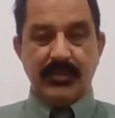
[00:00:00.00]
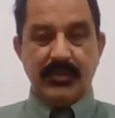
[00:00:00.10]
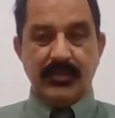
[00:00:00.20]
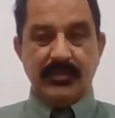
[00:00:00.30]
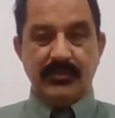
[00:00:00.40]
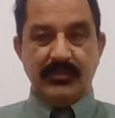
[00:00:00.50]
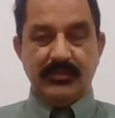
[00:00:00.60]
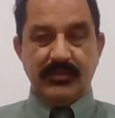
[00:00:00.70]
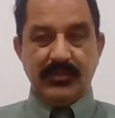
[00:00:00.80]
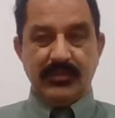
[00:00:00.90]
in
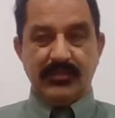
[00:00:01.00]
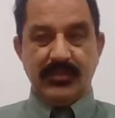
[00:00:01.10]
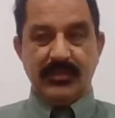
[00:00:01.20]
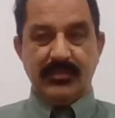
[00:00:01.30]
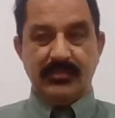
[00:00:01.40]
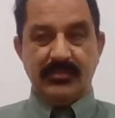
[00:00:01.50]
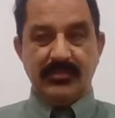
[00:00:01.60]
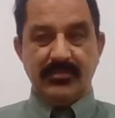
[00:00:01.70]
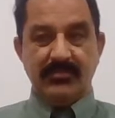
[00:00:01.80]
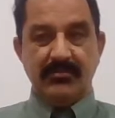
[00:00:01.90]
the result
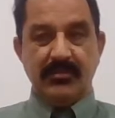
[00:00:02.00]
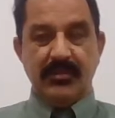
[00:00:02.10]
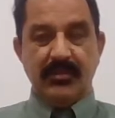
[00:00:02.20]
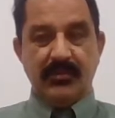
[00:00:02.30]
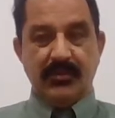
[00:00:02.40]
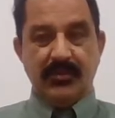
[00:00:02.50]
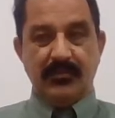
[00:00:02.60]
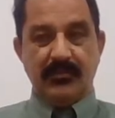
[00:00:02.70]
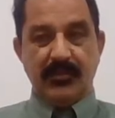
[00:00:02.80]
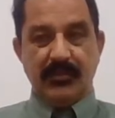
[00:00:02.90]

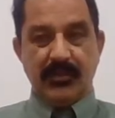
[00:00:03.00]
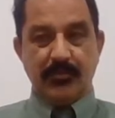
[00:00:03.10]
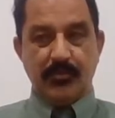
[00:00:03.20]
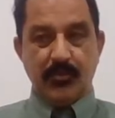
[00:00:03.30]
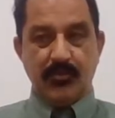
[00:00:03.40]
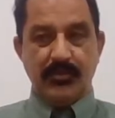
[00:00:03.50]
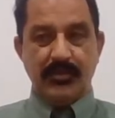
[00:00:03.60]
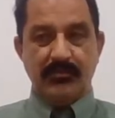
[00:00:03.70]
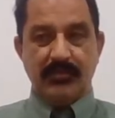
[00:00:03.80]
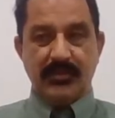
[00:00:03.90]
of waterproofed,
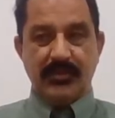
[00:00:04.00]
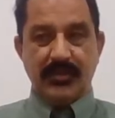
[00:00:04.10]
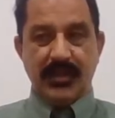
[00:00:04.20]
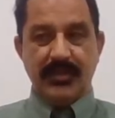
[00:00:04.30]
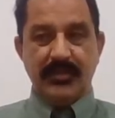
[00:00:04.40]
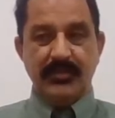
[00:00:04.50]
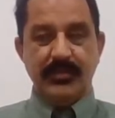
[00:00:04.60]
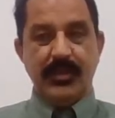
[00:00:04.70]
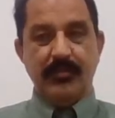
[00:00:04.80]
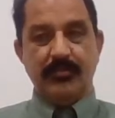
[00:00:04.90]
watertight,
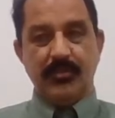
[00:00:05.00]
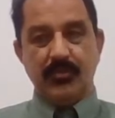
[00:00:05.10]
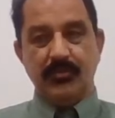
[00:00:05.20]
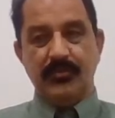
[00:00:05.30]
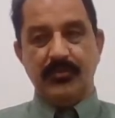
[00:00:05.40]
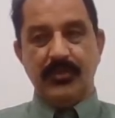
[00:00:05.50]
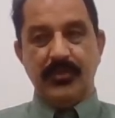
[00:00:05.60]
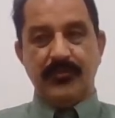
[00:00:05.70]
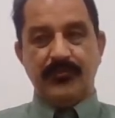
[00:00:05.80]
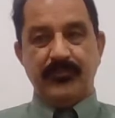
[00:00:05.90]
damp proof.
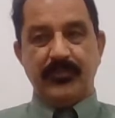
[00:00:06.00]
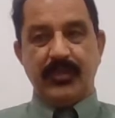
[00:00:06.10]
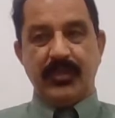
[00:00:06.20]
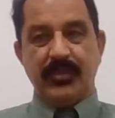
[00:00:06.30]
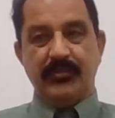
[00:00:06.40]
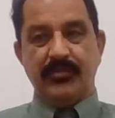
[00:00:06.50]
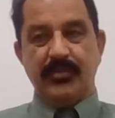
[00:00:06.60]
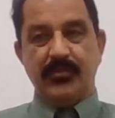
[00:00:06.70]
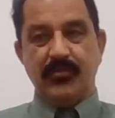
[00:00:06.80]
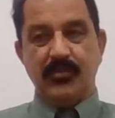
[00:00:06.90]
If
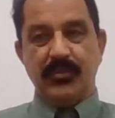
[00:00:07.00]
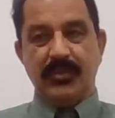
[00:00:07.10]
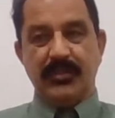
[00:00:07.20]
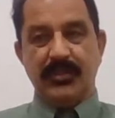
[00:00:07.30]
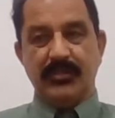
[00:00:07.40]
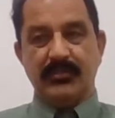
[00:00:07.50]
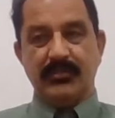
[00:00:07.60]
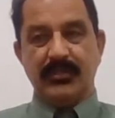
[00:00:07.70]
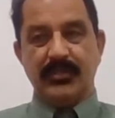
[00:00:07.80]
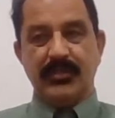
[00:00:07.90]
we are not
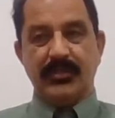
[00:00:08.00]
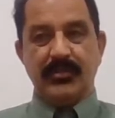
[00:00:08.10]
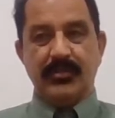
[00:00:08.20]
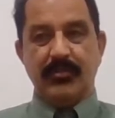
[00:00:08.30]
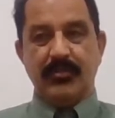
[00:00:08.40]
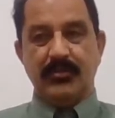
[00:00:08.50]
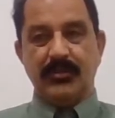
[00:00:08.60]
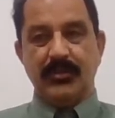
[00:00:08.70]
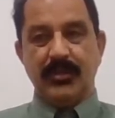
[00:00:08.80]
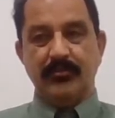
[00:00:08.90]
concerned about
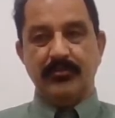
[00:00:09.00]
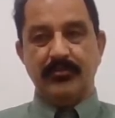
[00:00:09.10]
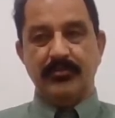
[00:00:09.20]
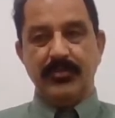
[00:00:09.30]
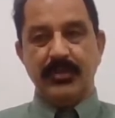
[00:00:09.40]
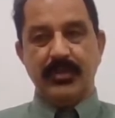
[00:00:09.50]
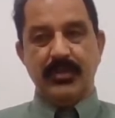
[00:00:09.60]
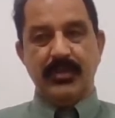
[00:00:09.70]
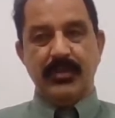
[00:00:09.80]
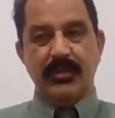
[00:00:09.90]
the
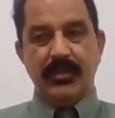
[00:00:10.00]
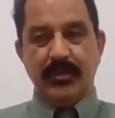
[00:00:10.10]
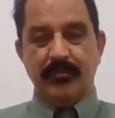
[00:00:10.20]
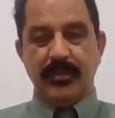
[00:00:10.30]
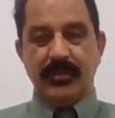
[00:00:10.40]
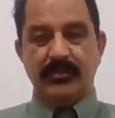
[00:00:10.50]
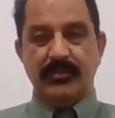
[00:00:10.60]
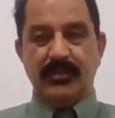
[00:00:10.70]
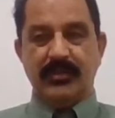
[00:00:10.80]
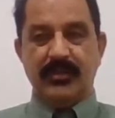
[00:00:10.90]
dampness
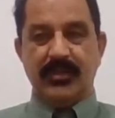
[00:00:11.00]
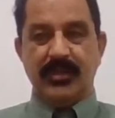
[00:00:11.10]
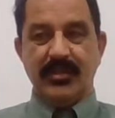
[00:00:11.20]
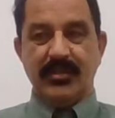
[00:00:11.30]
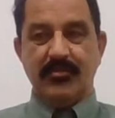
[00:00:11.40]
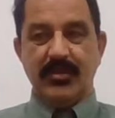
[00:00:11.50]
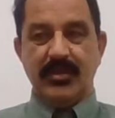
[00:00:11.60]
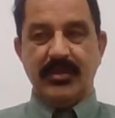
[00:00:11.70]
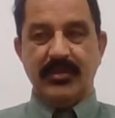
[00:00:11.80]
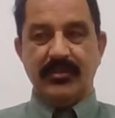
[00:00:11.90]
or the high
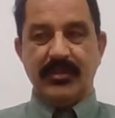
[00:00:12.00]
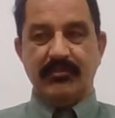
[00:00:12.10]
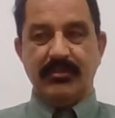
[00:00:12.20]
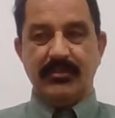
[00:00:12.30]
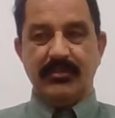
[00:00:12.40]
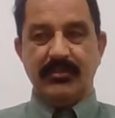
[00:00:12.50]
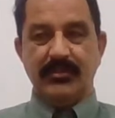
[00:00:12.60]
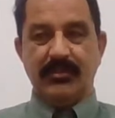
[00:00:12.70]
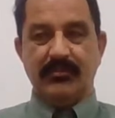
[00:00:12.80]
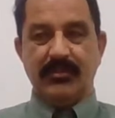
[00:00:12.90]
humidity levels,
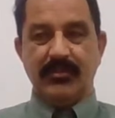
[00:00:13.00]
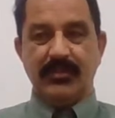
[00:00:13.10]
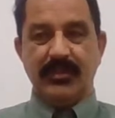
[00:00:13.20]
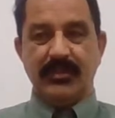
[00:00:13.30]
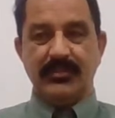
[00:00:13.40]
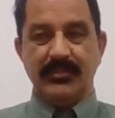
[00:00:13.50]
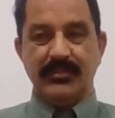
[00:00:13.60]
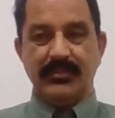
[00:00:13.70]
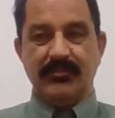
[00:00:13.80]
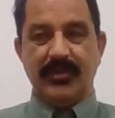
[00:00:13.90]
the watertight
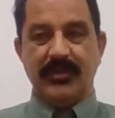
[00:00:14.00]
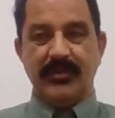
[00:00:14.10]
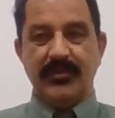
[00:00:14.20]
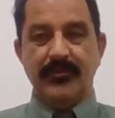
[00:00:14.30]
is fine.